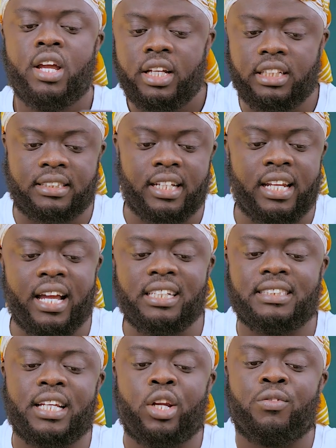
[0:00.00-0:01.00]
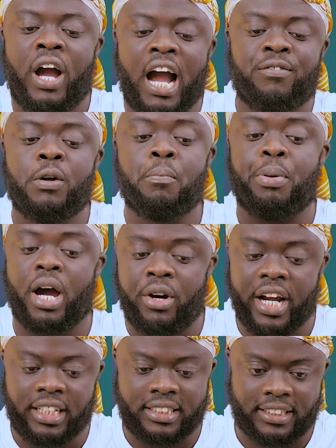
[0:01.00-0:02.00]
He said that instead of having
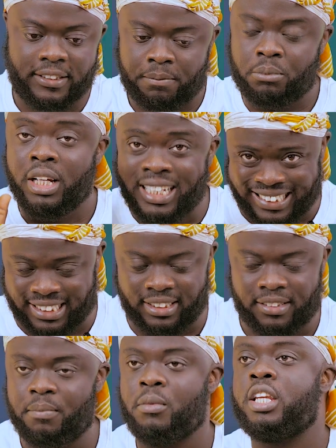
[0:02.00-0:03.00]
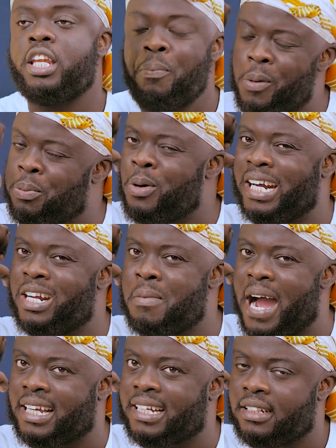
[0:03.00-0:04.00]
parades, listen, there are people at the
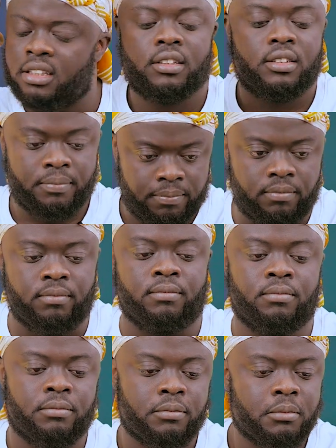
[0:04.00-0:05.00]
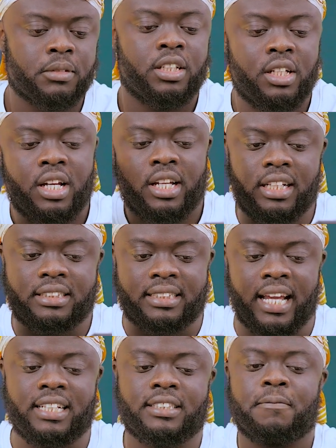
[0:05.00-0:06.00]
back. He
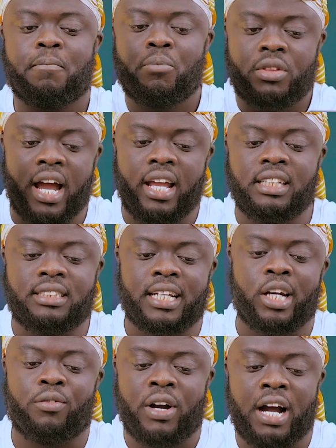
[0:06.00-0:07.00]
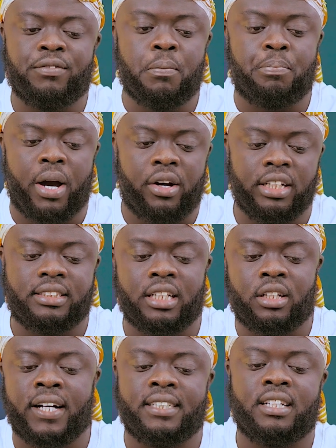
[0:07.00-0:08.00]
said that instead of having parades
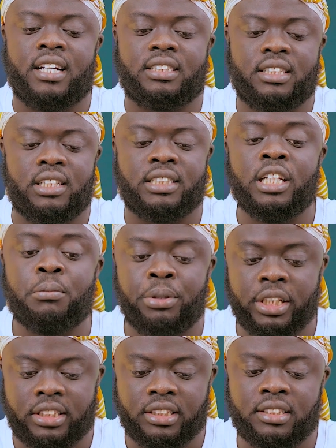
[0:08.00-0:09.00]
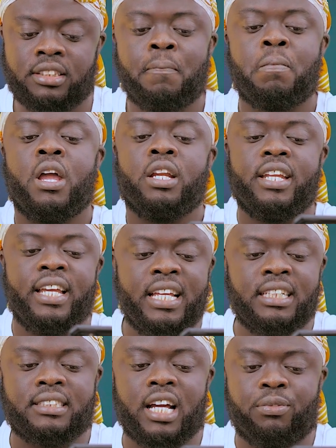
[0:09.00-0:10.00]
and other national celebrations, the
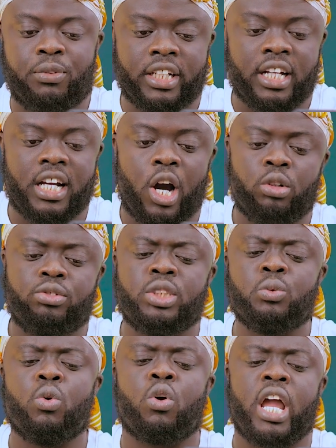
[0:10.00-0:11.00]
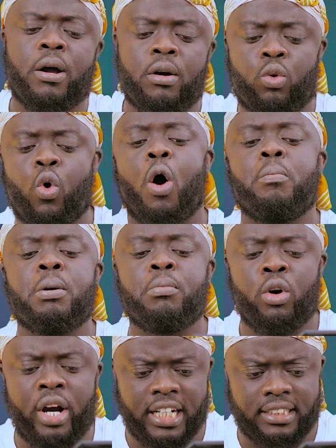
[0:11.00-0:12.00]
East African country will
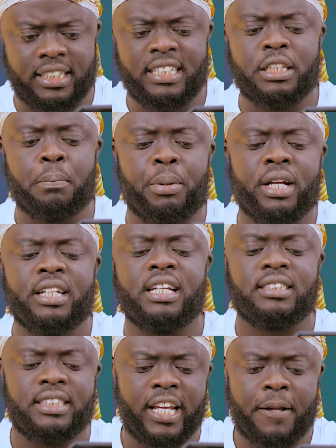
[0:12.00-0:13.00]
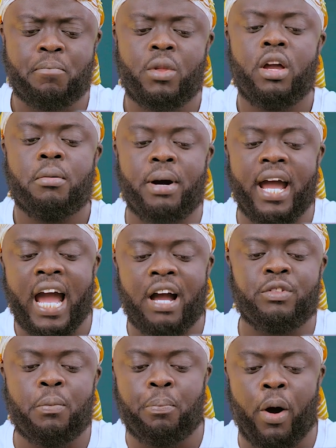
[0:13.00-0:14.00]
commemorate Independence Day by
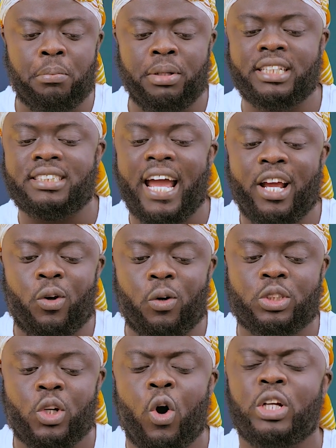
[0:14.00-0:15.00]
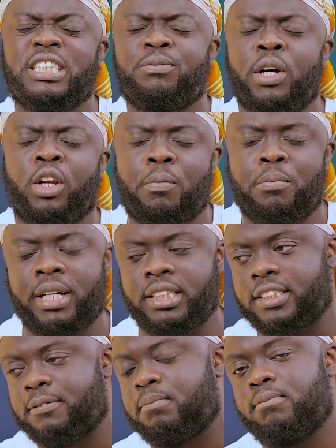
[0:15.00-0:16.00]
having public dialogues on development.